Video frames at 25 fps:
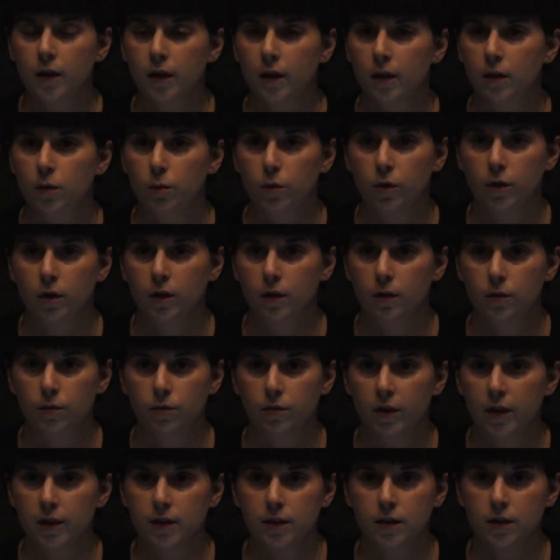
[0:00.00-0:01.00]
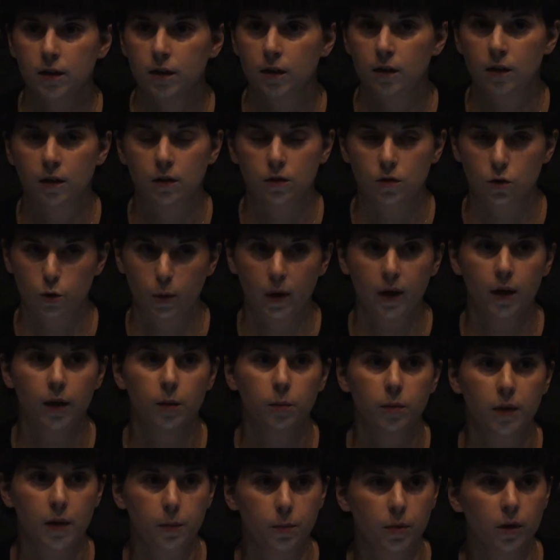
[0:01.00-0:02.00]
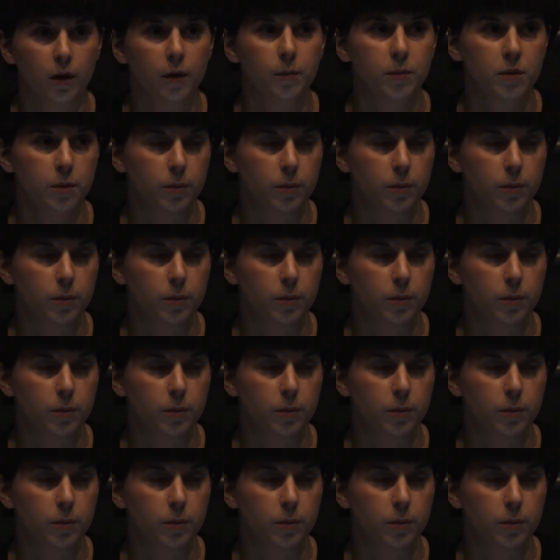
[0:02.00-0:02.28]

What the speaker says: and we're going to invest in training people up